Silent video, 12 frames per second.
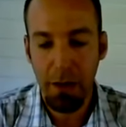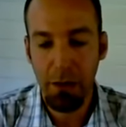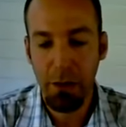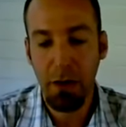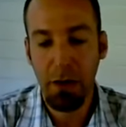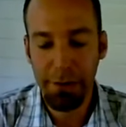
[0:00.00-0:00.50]

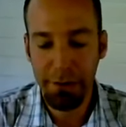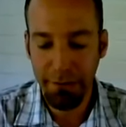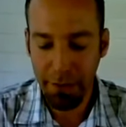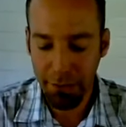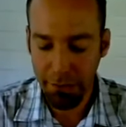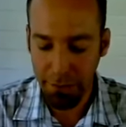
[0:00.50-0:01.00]
Your
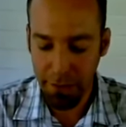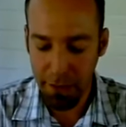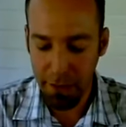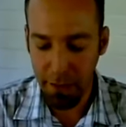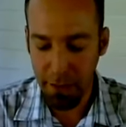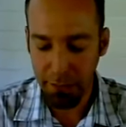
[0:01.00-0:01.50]
RSS
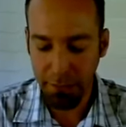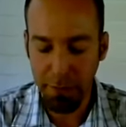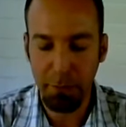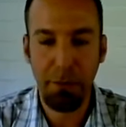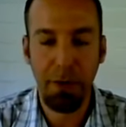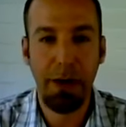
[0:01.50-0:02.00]
feed is
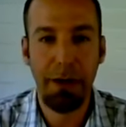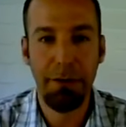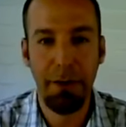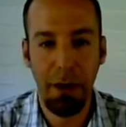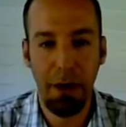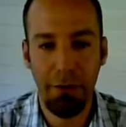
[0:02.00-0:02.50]

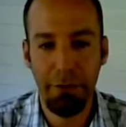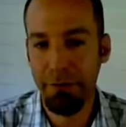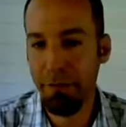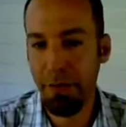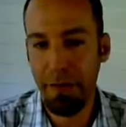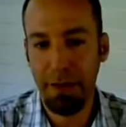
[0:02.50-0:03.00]
comprised of
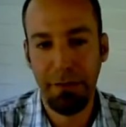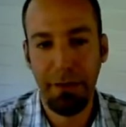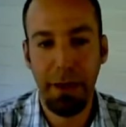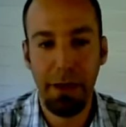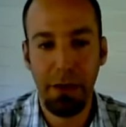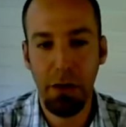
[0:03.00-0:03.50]
things
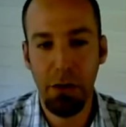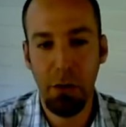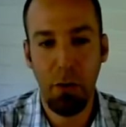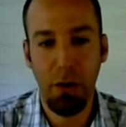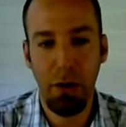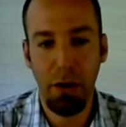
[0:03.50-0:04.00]
like
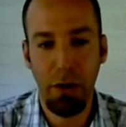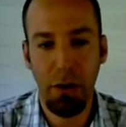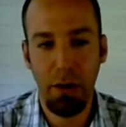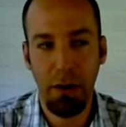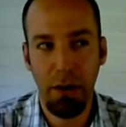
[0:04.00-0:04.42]
your